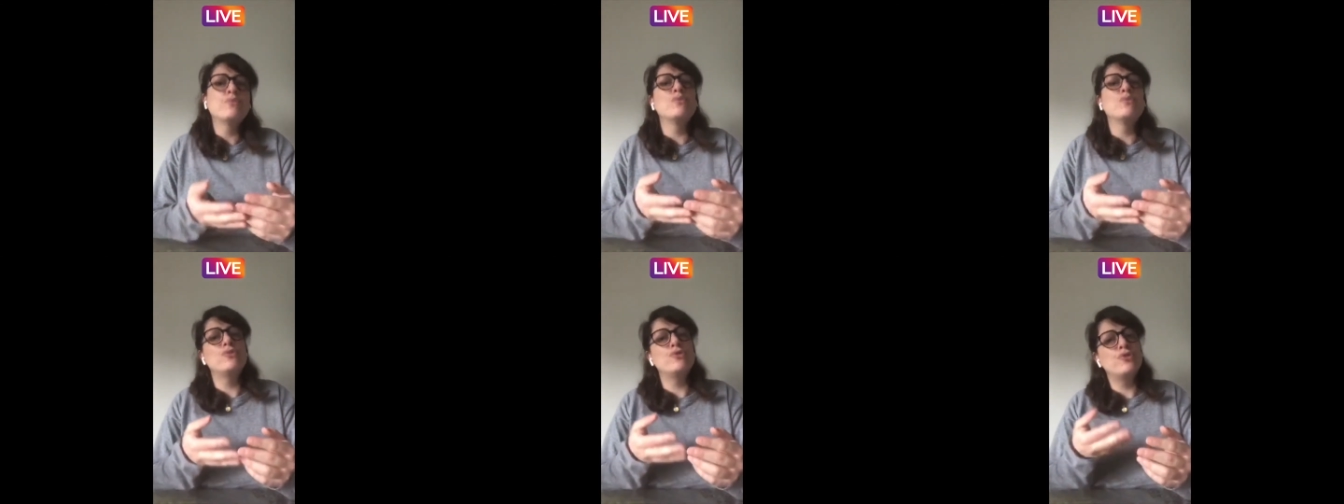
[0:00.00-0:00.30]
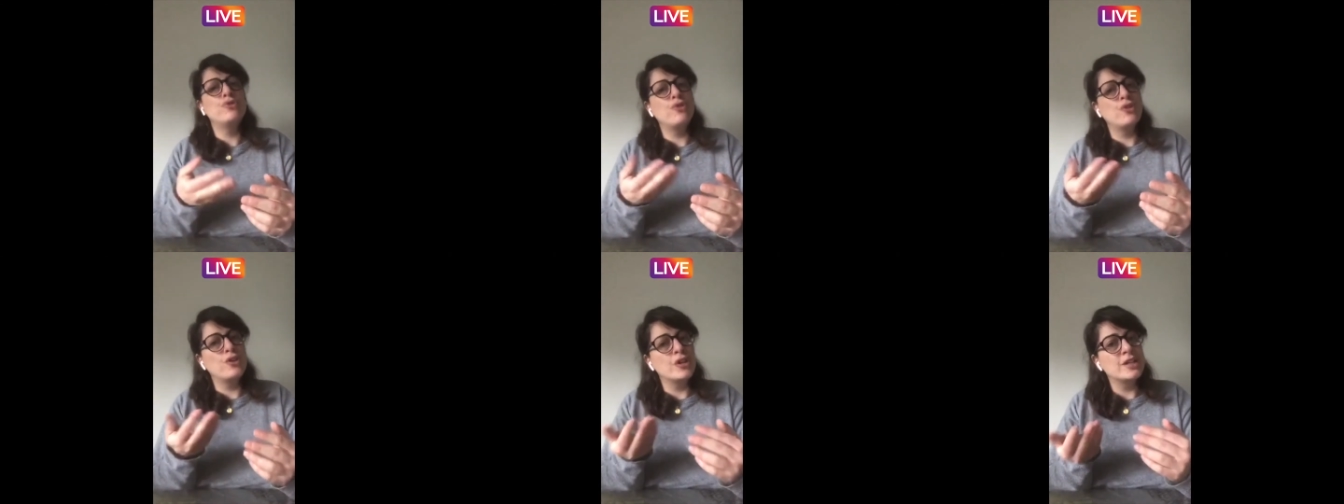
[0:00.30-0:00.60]

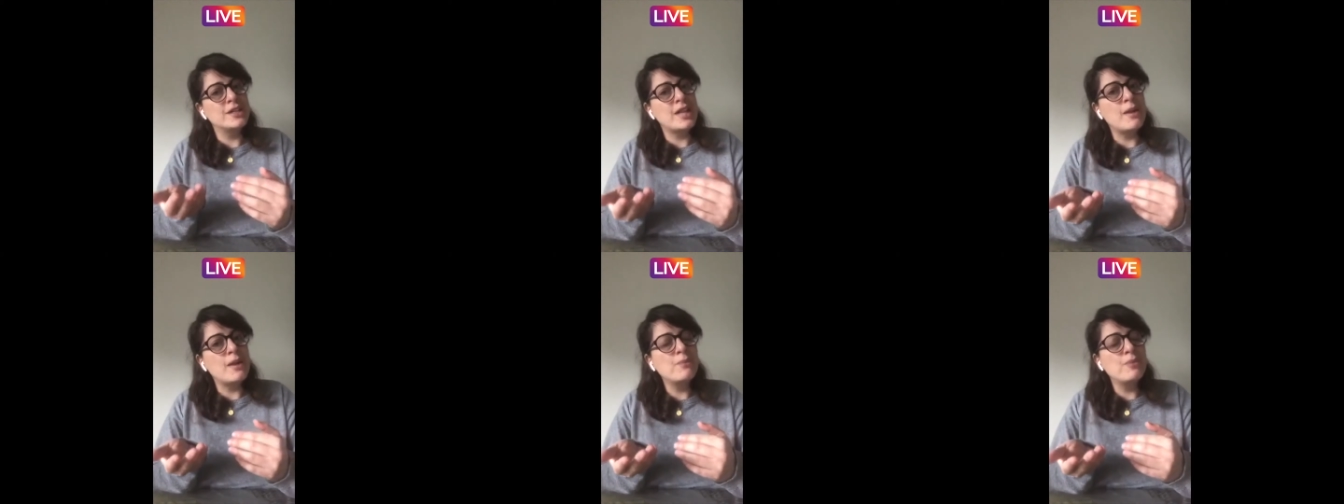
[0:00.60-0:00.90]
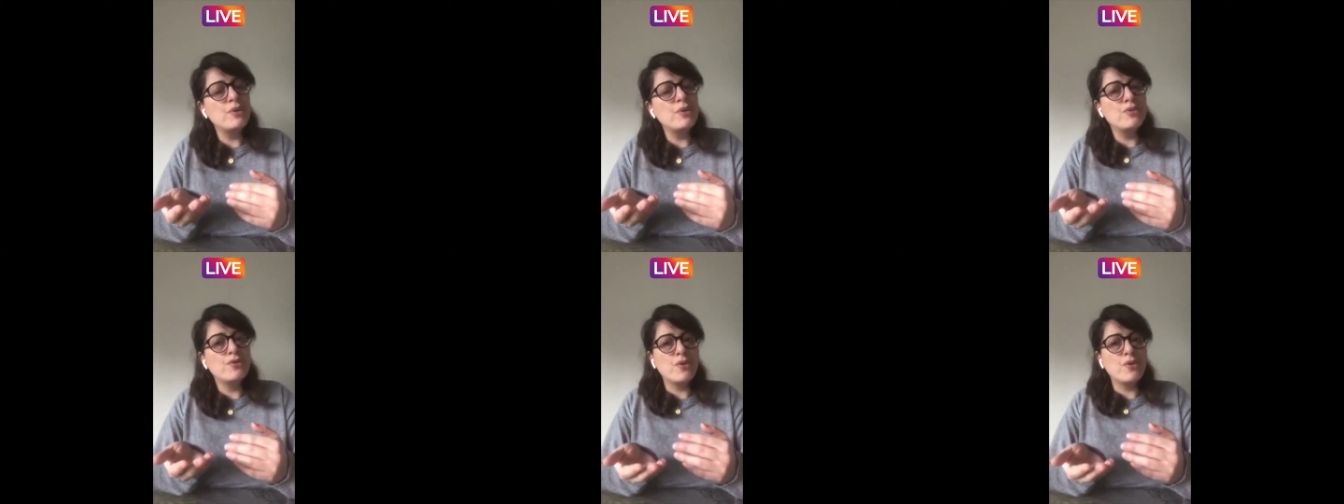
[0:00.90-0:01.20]
for
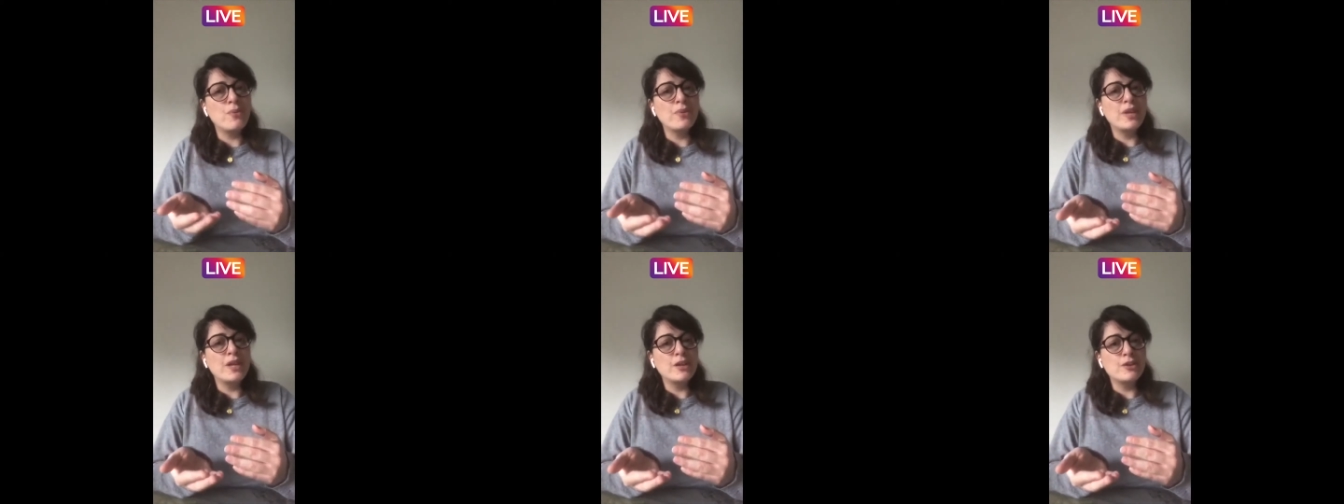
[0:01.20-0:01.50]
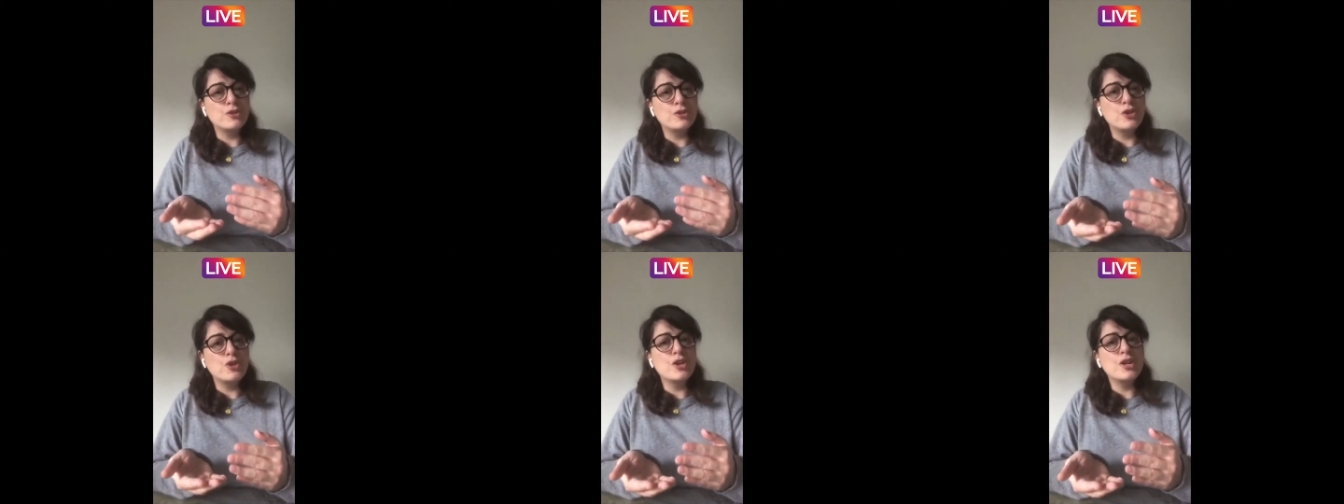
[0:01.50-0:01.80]
example, from their
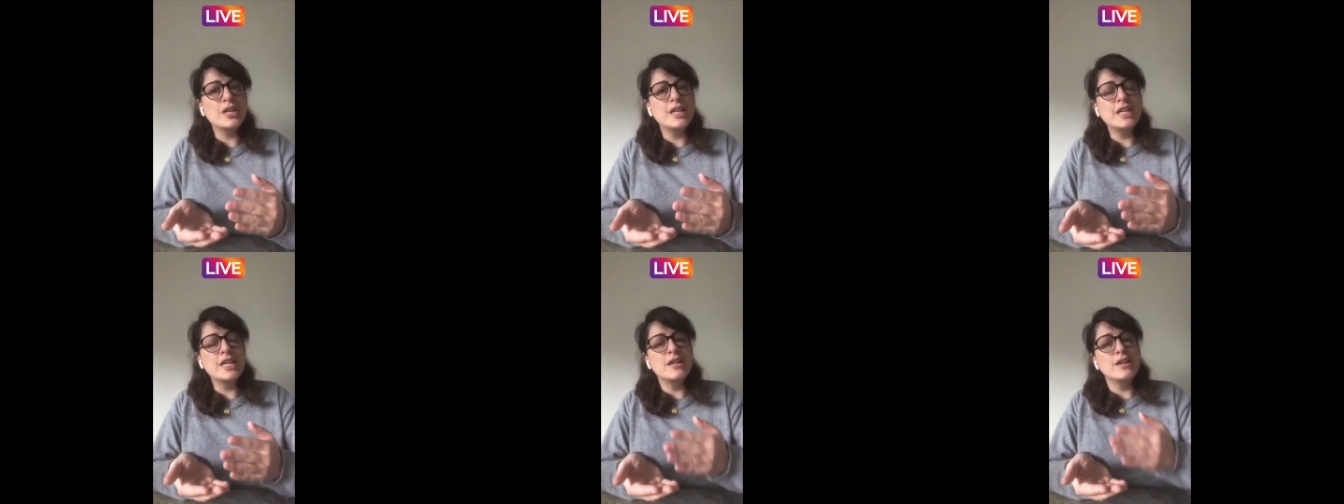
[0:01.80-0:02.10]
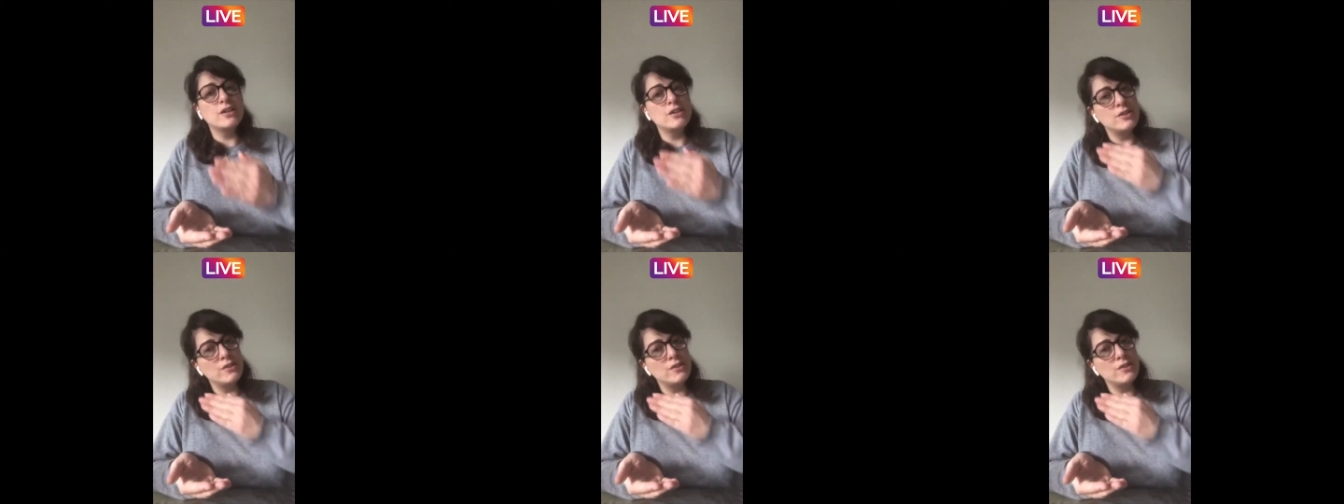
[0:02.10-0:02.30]
journey